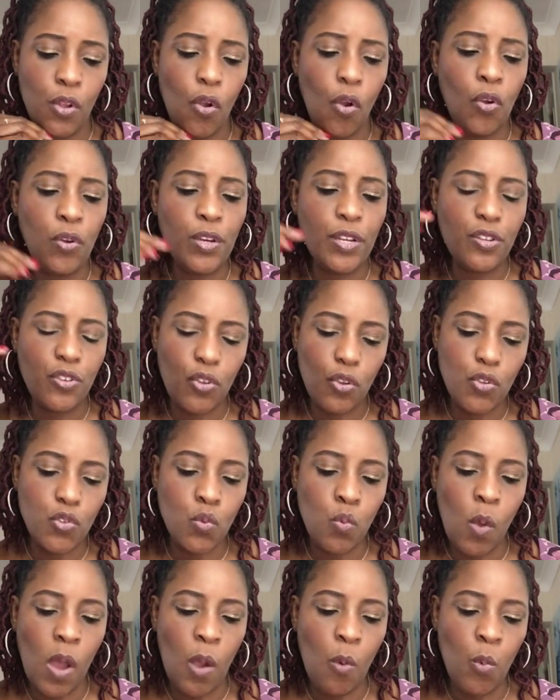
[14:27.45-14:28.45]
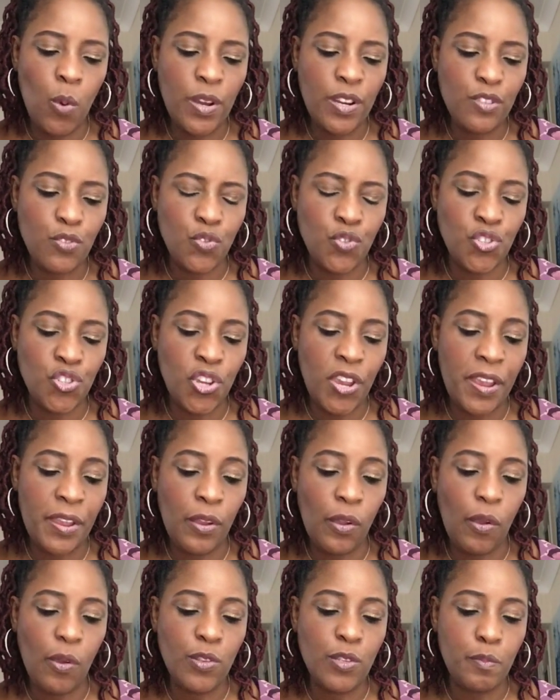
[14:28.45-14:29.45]
Only those who are willing to share
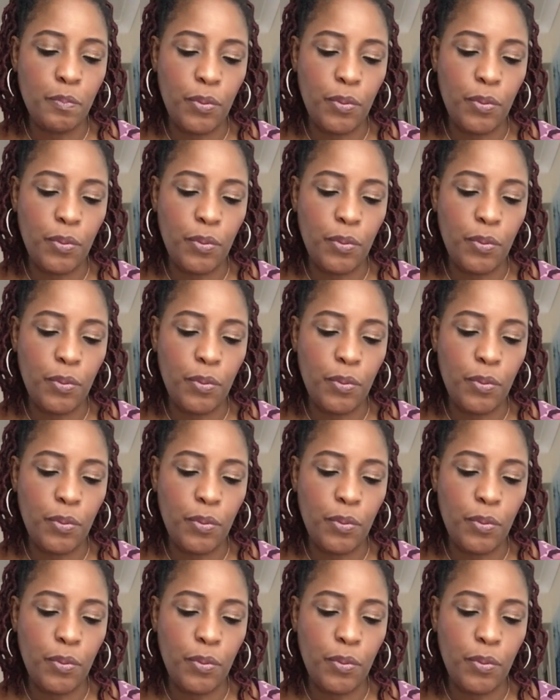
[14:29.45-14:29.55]
in God's